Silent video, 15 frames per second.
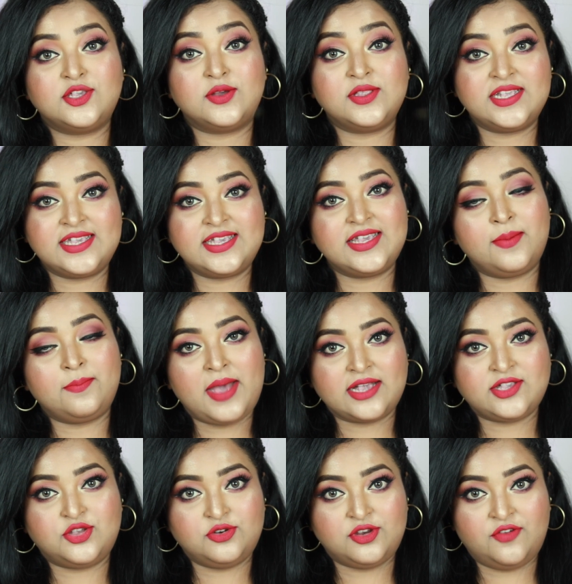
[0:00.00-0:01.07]
So this is the
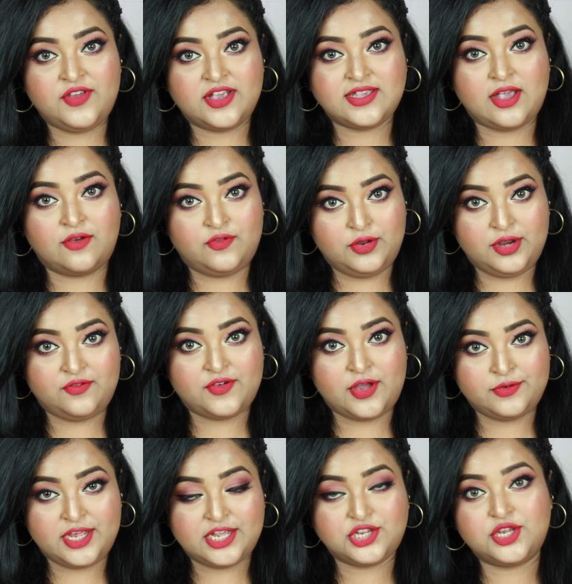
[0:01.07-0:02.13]
macstudiofix fluid
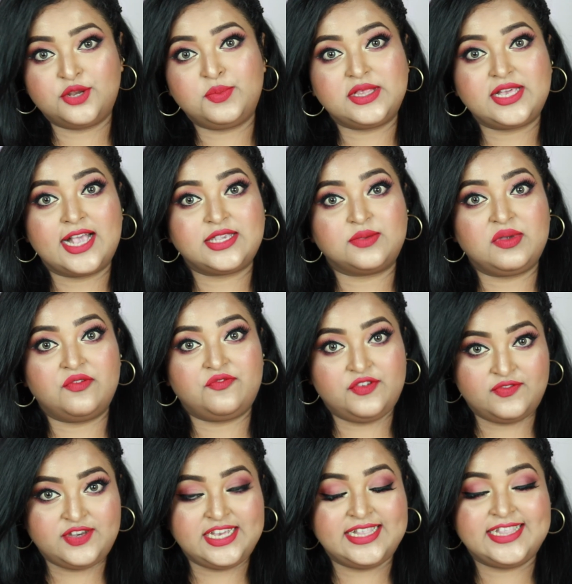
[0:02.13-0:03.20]
foundation with SPF
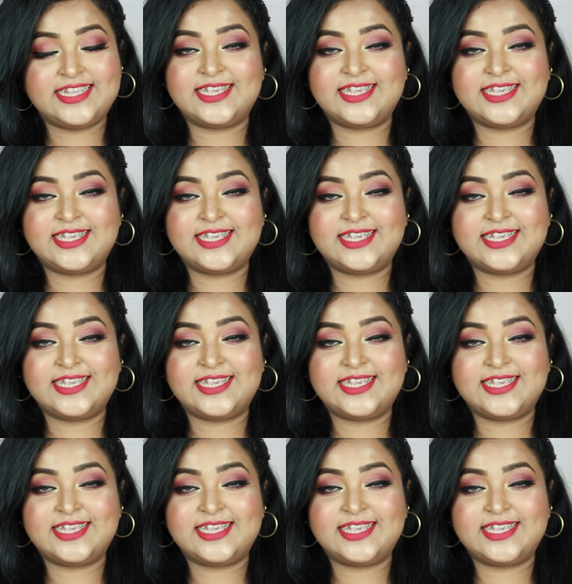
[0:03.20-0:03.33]
15.